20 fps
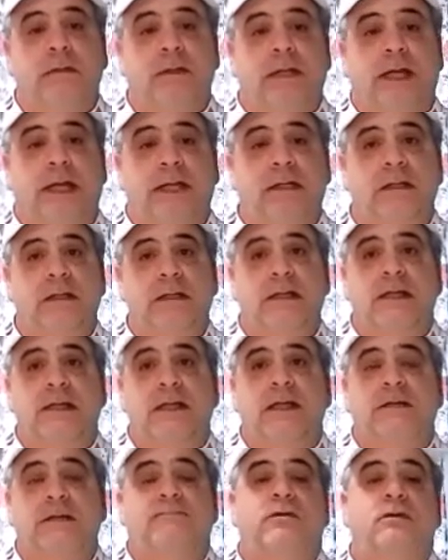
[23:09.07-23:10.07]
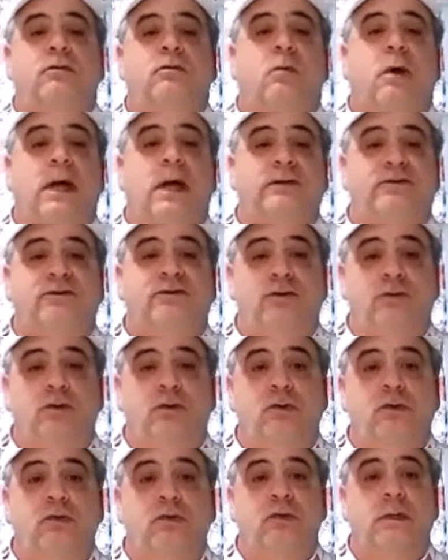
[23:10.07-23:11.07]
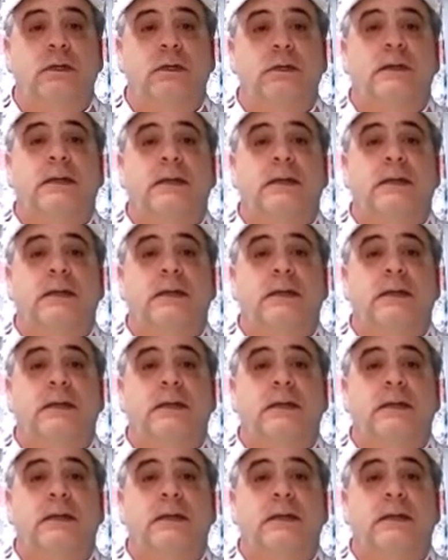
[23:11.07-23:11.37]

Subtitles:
Okay? If you want to